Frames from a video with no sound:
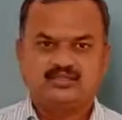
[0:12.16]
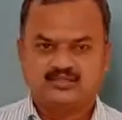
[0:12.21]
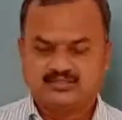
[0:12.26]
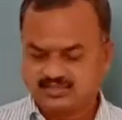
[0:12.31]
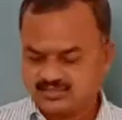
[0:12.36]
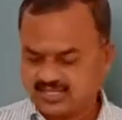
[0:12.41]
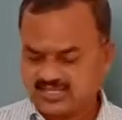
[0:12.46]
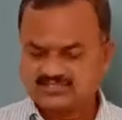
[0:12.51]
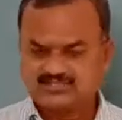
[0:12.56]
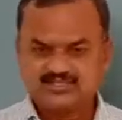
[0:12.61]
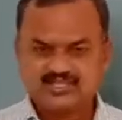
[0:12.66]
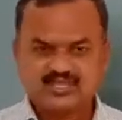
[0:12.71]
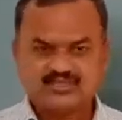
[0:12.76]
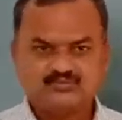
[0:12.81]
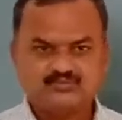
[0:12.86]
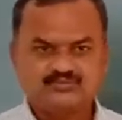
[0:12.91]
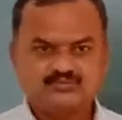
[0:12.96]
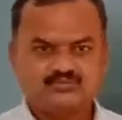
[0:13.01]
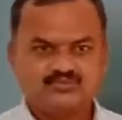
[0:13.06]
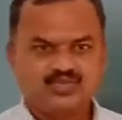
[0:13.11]
Last
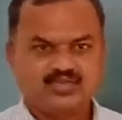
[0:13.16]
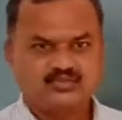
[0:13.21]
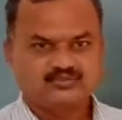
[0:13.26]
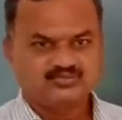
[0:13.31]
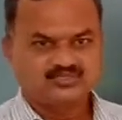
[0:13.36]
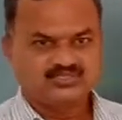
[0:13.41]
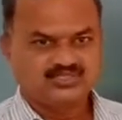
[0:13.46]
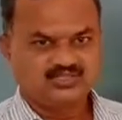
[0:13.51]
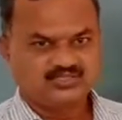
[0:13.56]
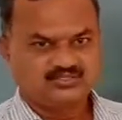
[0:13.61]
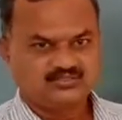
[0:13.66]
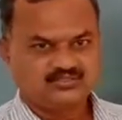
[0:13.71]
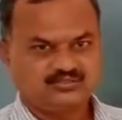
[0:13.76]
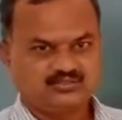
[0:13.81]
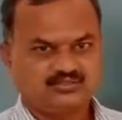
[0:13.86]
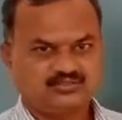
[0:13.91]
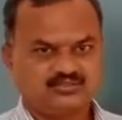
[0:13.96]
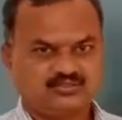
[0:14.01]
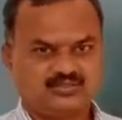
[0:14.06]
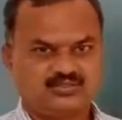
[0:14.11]
time we have
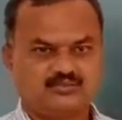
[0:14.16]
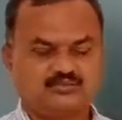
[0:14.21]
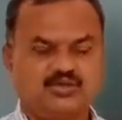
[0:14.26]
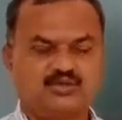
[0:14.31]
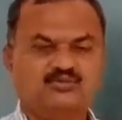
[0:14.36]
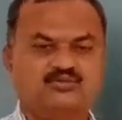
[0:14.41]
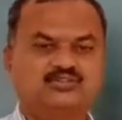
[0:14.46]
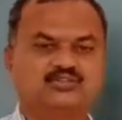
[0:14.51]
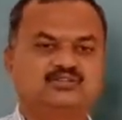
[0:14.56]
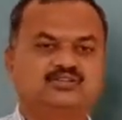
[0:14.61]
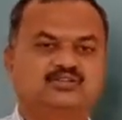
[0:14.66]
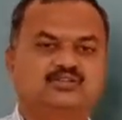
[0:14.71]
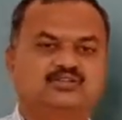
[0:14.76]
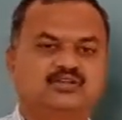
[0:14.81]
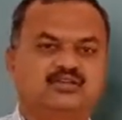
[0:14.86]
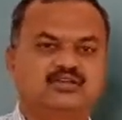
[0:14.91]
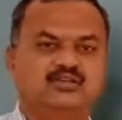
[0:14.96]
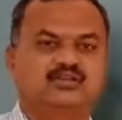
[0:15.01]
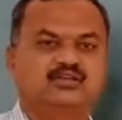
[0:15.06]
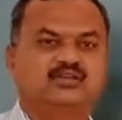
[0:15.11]
seen about
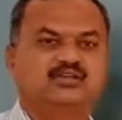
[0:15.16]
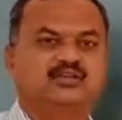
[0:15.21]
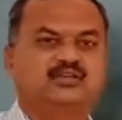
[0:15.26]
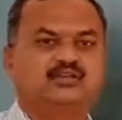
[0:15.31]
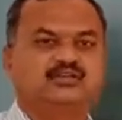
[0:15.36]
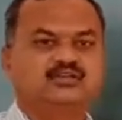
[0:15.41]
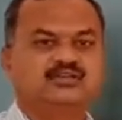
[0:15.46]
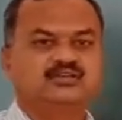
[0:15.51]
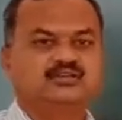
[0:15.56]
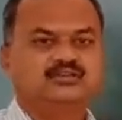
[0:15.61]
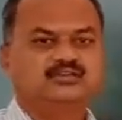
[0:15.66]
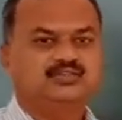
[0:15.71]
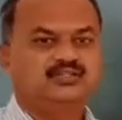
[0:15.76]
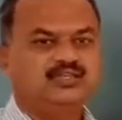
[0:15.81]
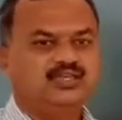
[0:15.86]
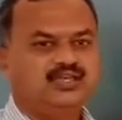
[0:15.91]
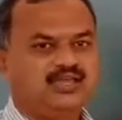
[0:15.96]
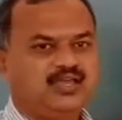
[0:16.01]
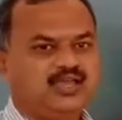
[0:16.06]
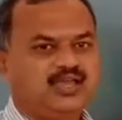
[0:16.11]

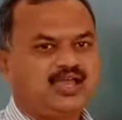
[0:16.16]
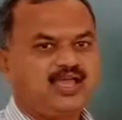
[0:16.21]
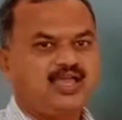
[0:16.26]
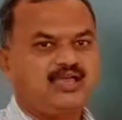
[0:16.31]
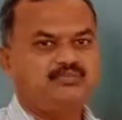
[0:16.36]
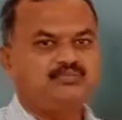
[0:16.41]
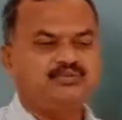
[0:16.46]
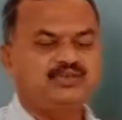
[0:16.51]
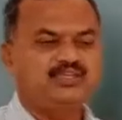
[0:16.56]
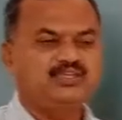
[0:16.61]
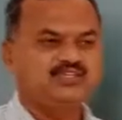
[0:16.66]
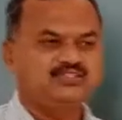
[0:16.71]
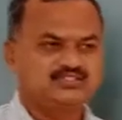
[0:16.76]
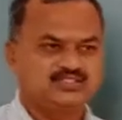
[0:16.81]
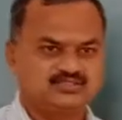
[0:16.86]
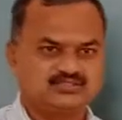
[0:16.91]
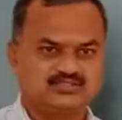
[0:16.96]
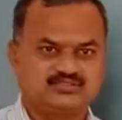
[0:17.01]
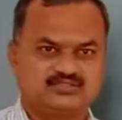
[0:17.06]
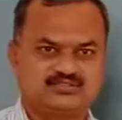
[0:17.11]
the
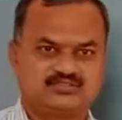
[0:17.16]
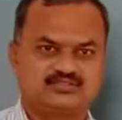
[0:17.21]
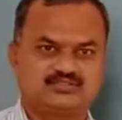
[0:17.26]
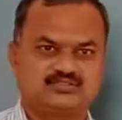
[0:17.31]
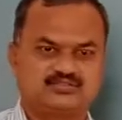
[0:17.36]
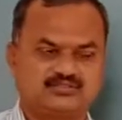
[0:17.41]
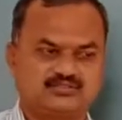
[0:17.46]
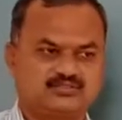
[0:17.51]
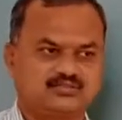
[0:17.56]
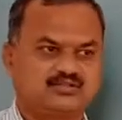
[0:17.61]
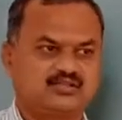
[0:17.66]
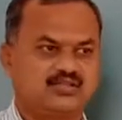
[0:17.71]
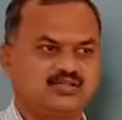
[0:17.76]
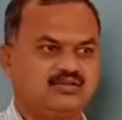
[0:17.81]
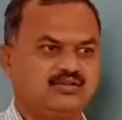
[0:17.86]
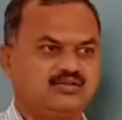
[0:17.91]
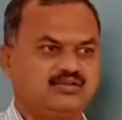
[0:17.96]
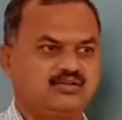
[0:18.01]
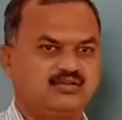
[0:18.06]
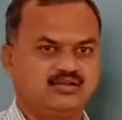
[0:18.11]
applications
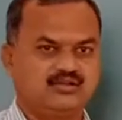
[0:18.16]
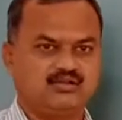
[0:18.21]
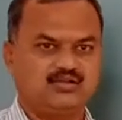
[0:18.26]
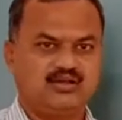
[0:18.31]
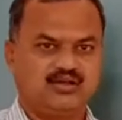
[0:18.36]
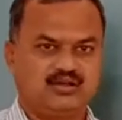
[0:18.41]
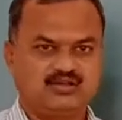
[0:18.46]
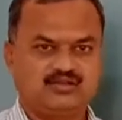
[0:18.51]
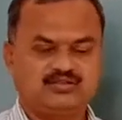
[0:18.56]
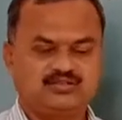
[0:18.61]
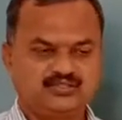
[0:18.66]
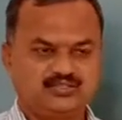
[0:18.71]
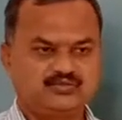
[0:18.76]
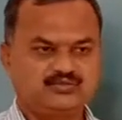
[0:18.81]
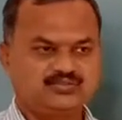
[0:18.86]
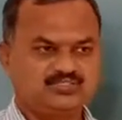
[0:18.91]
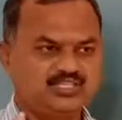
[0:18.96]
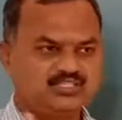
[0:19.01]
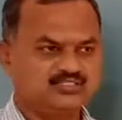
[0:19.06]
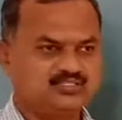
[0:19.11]
or
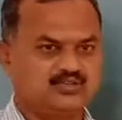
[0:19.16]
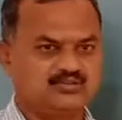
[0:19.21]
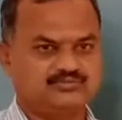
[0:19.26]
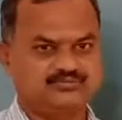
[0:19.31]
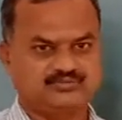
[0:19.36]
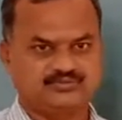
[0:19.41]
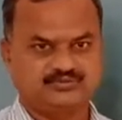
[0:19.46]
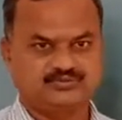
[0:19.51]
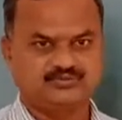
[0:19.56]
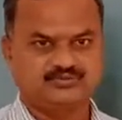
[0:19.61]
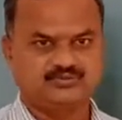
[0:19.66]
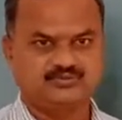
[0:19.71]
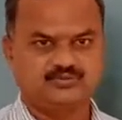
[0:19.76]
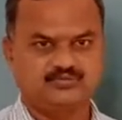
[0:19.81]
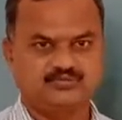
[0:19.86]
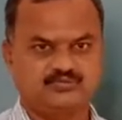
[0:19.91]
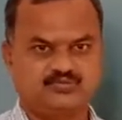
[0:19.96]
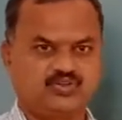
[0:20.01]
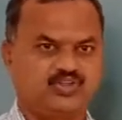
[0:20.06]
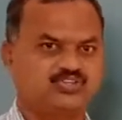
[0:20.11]
uses of
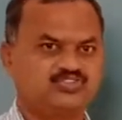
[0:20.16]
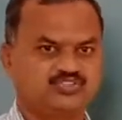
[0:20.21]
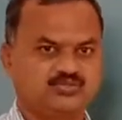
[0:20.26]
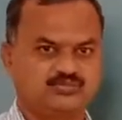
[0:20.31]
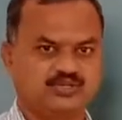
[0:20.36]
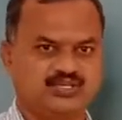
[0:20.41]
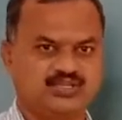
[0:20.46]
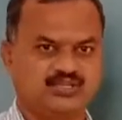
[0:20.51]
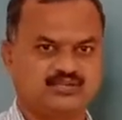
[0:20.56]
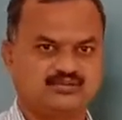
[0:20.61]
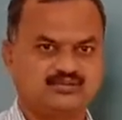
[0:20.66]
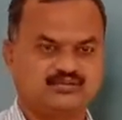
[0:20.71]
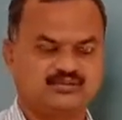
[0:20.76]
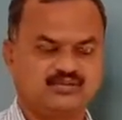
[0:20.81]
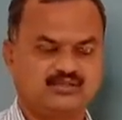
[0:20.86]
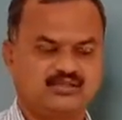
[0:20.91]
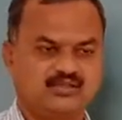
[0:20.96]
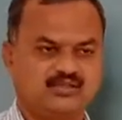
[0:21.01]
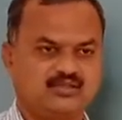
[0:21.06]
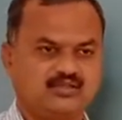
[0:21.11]
potentiometer.
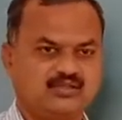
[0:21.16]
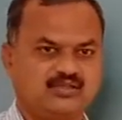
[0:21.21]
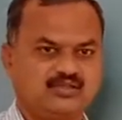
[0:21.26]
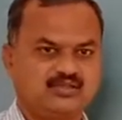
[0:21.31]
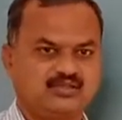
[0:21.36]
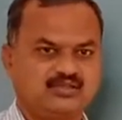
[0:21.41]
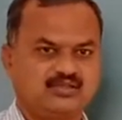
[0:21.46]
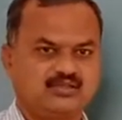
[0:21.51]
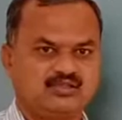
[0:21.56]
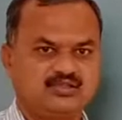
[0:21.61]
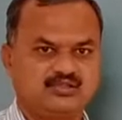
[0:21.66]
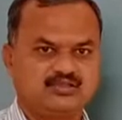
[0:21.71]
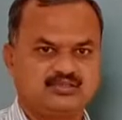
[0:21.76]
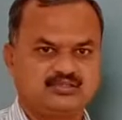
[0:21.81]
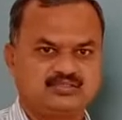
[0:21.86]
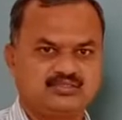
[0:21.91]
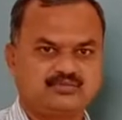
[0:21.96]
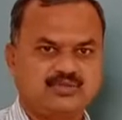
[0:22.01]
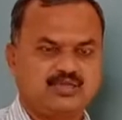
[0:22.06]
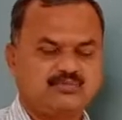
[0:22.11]

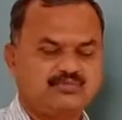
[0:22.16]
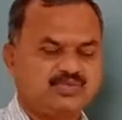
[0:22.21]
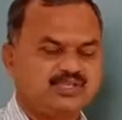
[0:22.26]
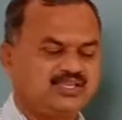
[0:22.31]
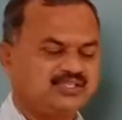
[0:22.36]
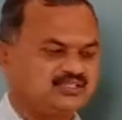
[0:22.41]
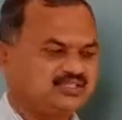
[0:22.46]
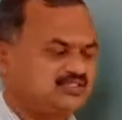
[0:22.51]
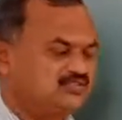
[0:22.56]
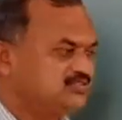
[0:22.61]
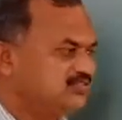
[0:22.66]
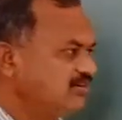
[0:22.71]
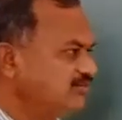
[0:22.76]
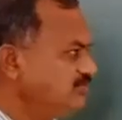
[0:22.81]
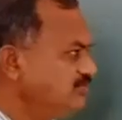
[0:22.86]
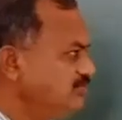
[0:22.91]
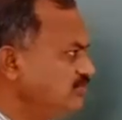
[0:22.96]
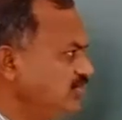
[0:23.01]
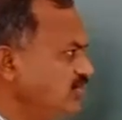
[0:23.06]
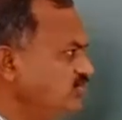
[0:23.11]
Some applications
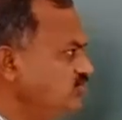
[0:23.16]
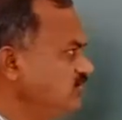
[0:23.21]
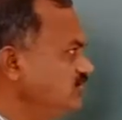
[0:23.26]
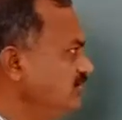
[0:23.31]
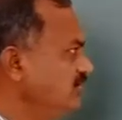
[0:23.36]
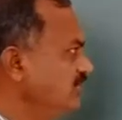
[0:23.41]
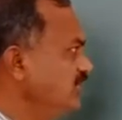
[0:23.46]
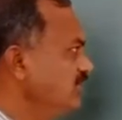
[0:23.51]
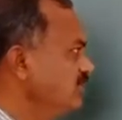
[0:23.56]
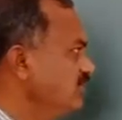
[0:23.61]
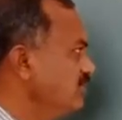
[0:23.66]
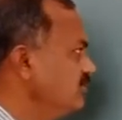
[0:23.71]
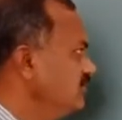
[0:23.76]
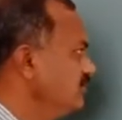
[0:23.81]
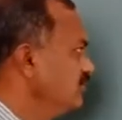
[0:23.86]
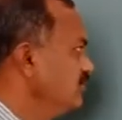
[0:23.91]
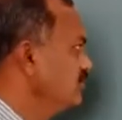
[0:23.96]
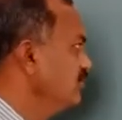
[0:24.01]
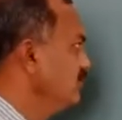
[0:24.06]
of potentiometer